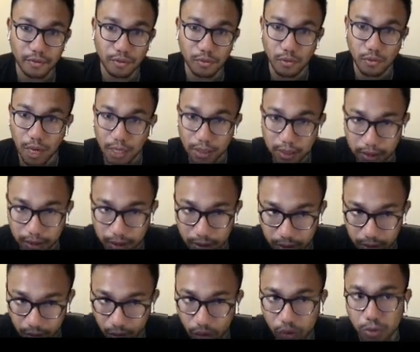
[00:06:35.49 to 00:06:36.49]
what
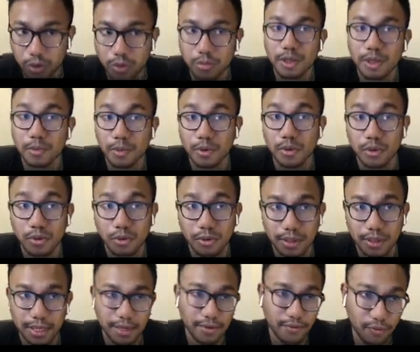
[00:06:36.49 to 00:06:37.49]
normal people
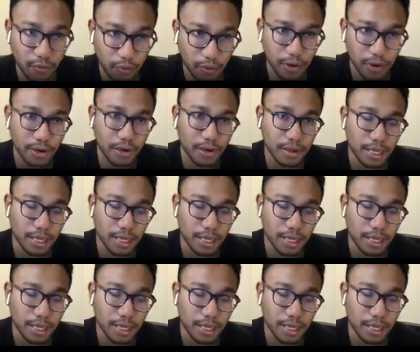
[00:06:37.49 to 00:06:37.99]
can afford.